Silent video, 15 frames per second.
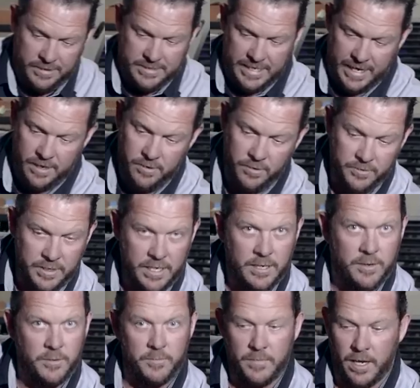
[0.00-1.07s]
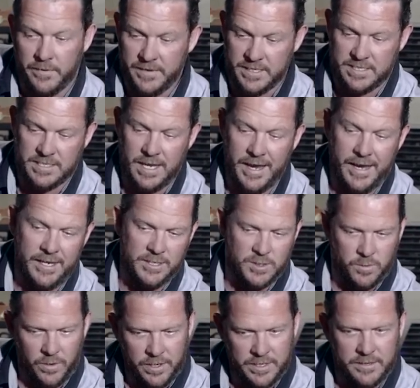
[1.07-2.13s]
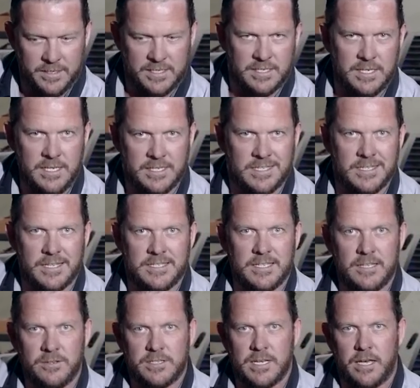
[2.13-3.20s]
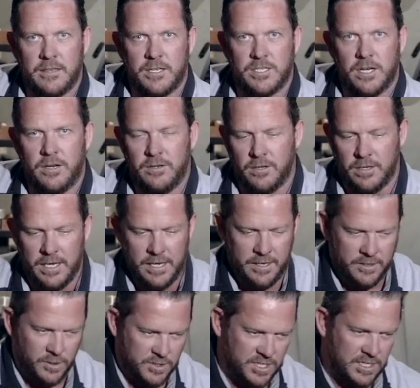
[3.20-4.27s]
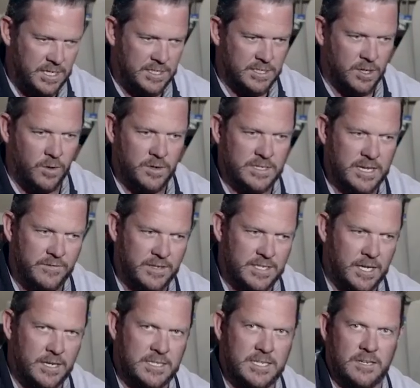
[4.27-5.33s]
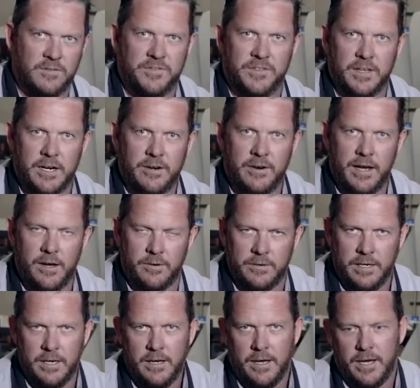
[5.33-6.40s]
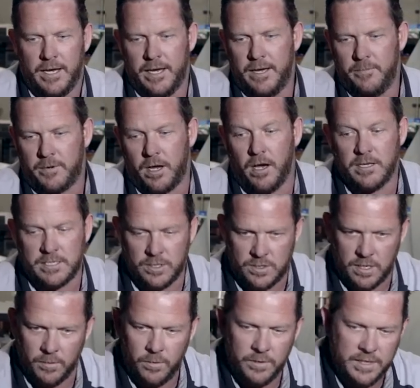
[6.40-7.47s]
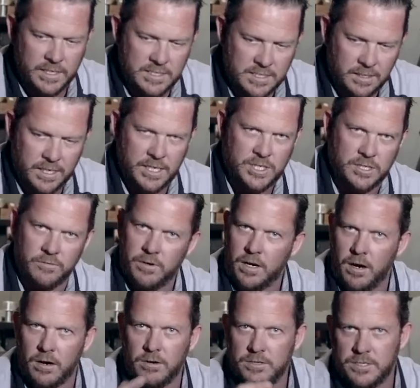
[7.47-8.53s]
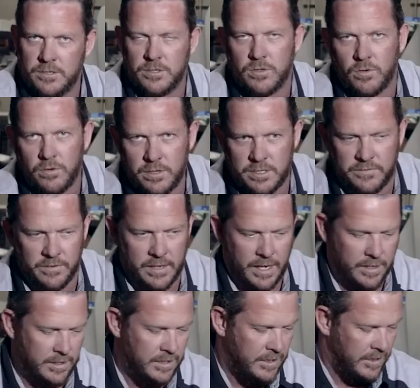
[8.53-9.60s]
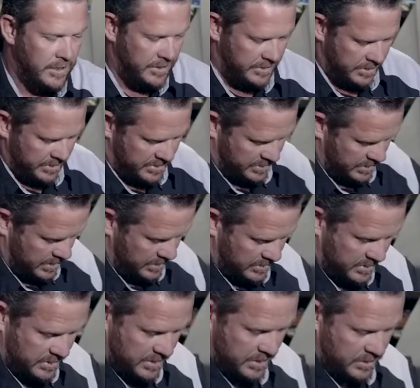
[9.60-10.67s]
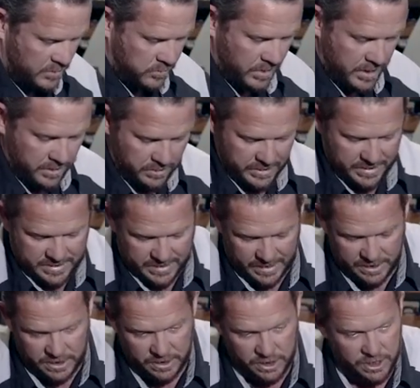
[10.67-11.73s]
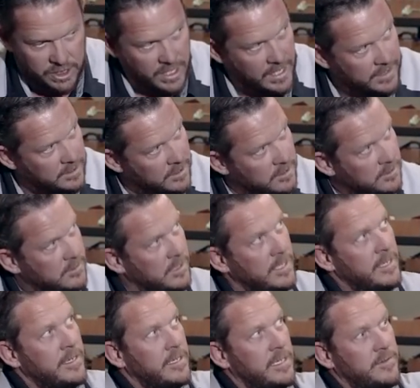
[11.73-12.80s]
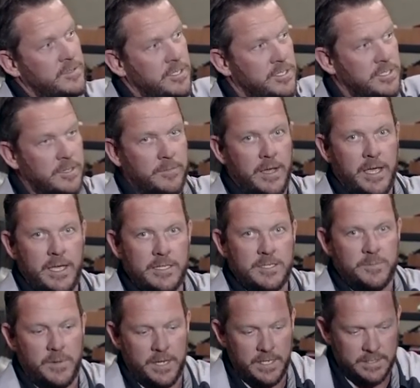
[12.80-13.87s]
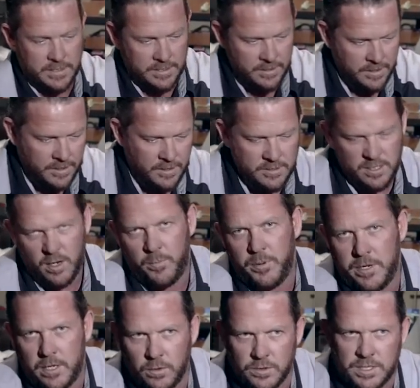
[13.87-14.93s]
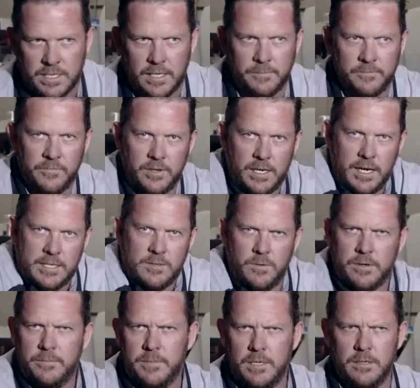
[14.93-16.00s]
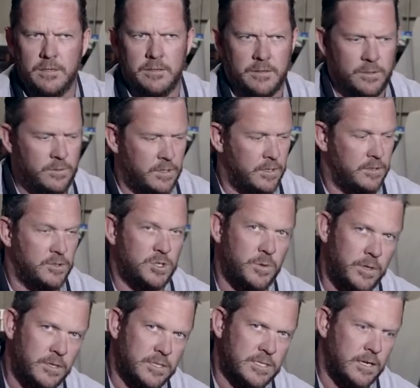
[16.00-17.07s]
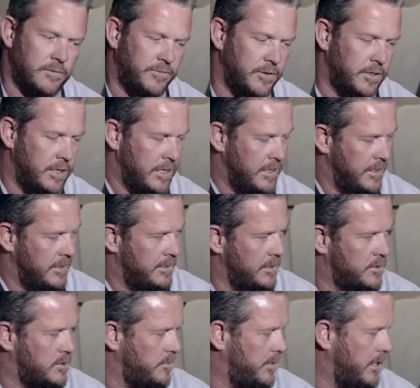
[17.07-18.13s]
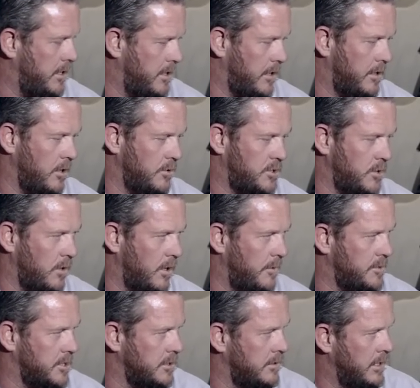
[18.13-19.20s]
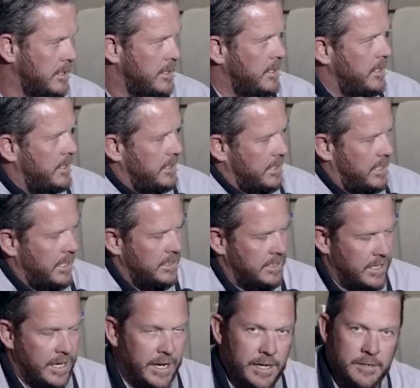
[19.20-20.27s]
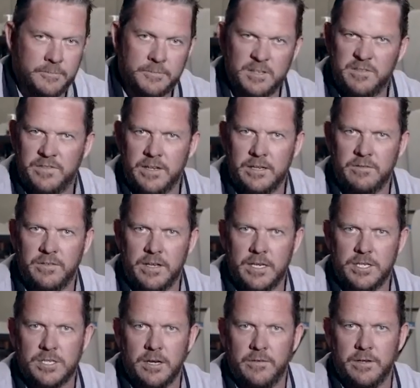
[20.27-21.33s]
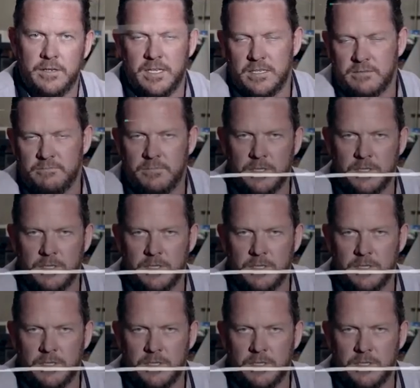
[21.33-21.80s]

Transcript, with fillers: Down on the sides where the seat sits either side of the tunnel, those seats always have a tendency to flare out, um, causing trouble with installation. Recaro's notorious for that. This seat sits well, it's nice and shallow, gives you some head space. It's a pretty cool seat. If you guys want to do the do, the, do it yourselfer, this would be a go-to option, and you can't deny the fit and finish of it is.